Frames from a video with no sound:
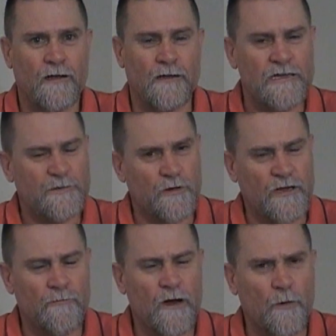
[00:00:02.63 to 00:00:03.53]
Last week
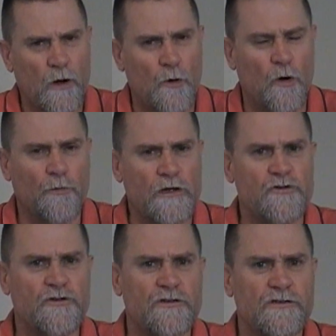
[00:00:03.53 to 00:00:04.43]
you may recall we
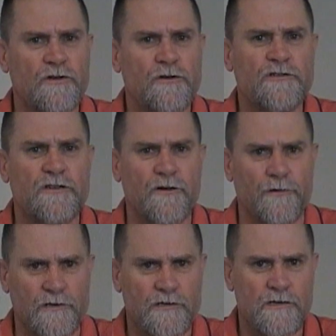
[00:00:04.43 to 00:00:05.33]
introduced a new
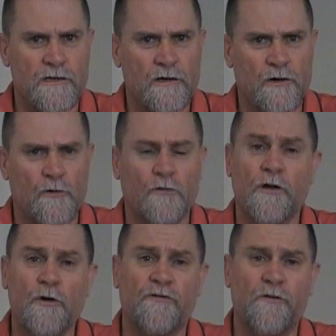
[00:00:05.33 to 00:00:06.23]
series called
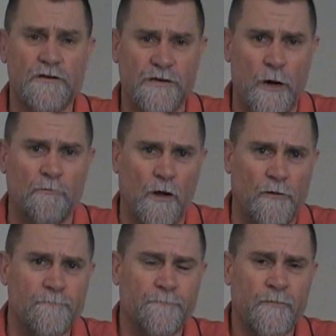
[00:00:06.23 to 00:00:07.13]
Your First Home
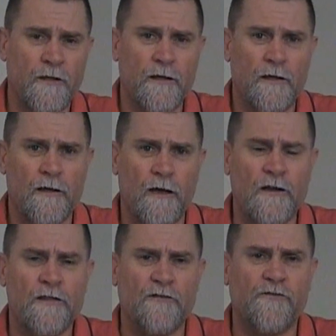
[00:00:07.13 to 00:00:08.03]
Loan. And
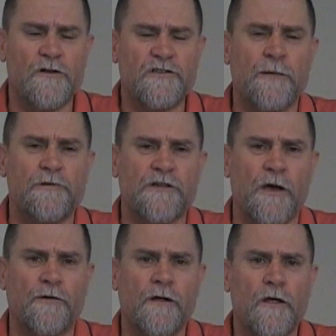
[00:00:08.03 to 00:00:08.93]
in that first
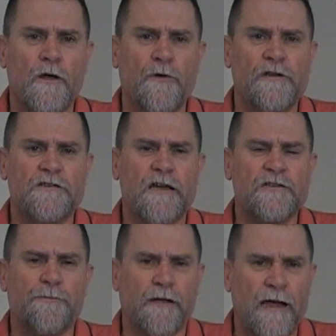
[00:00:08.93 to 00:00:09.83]
episode we
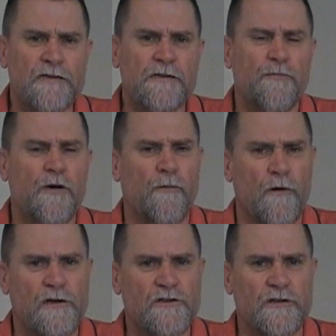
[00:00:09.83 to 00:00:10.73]
discussed plans and
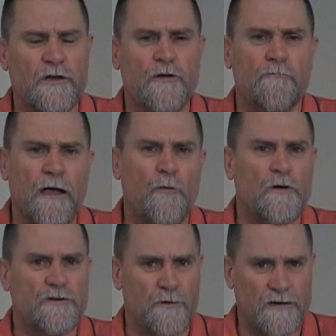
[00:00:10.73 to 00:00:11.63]
preparation that you may
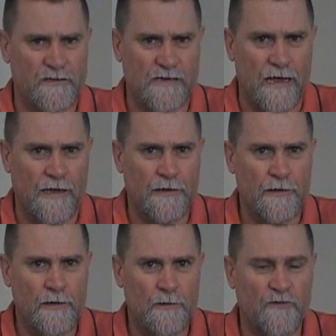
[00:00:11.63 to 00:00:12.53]
want to undertake
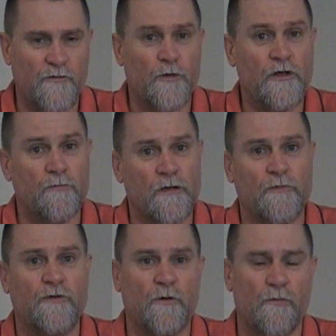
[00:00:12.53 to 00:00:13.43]
before you meet
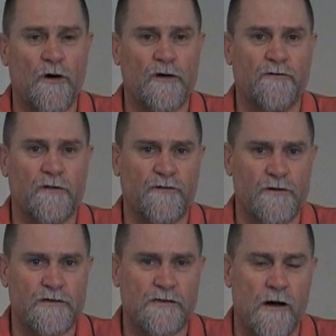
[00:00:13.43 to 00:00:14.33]
with your broker for the
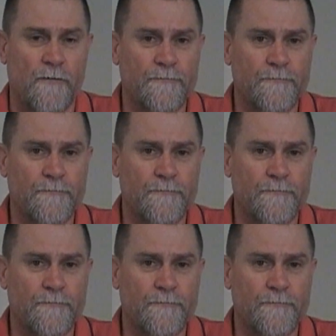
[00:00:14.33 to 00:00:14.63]
first time.